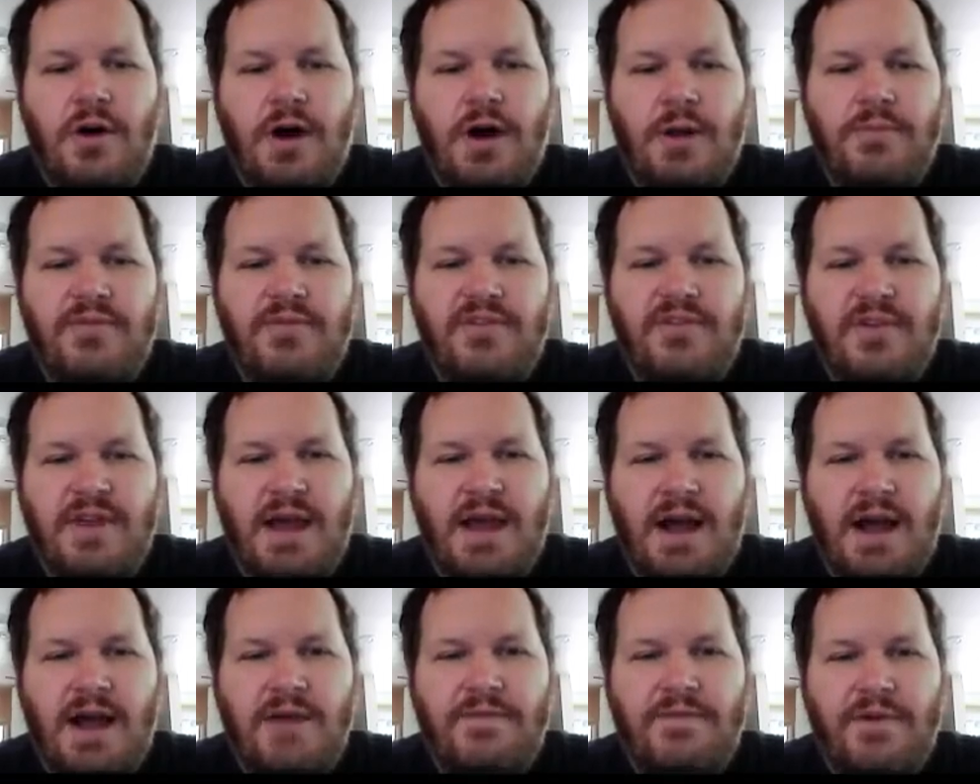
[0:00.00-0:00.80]

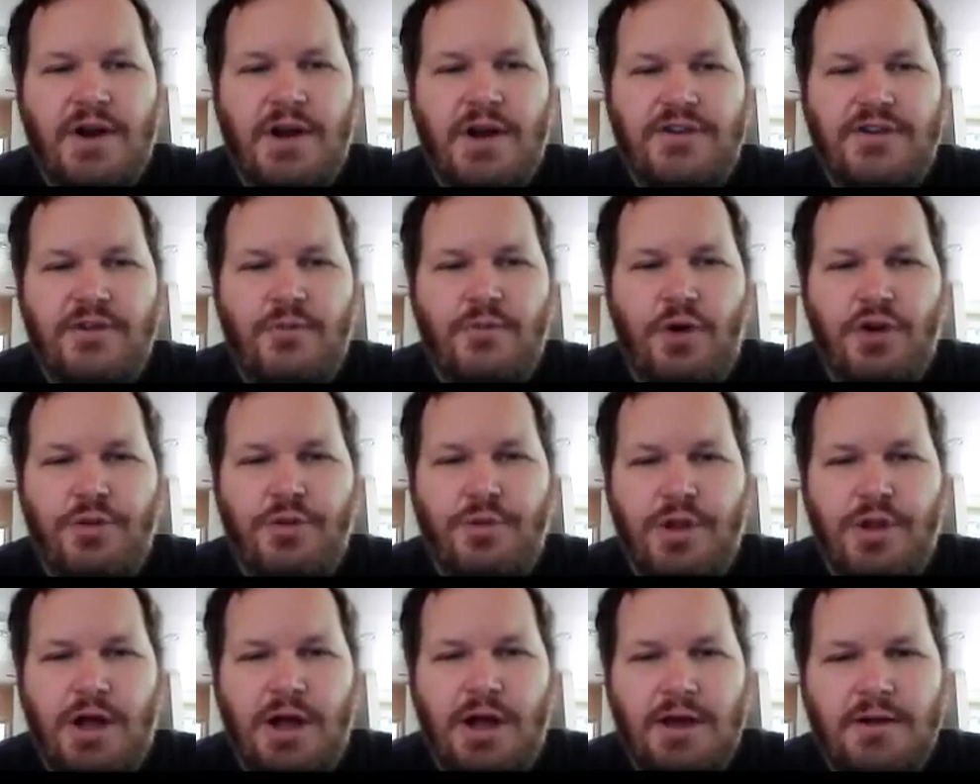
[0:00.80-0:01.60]
I forgot to
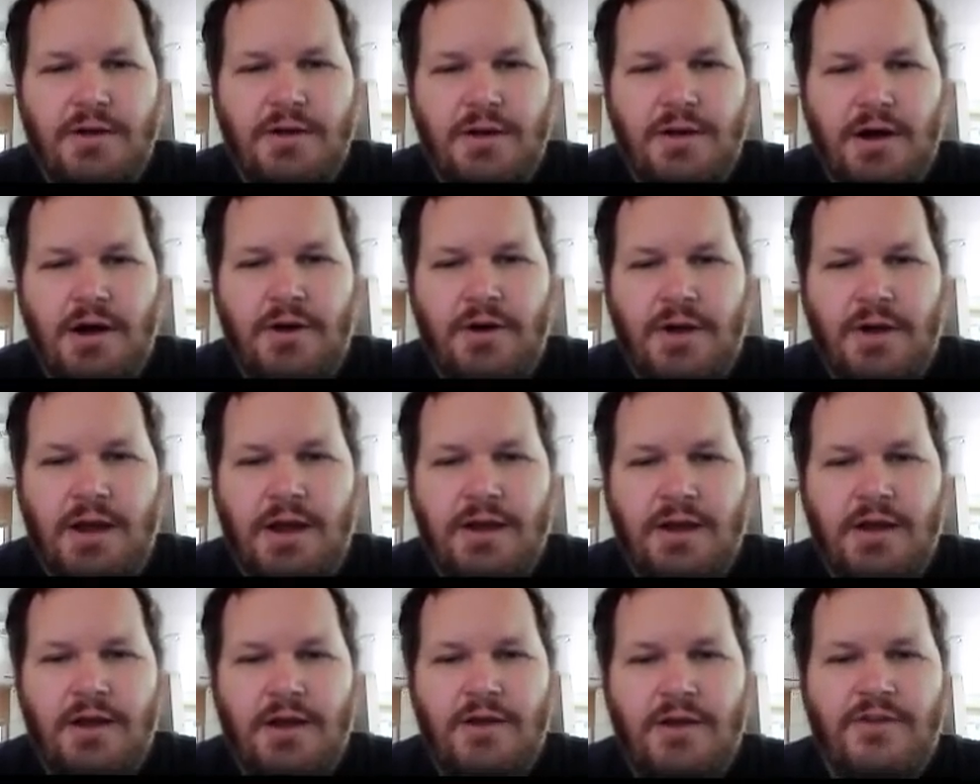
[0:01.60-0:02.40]
multiply. Okay.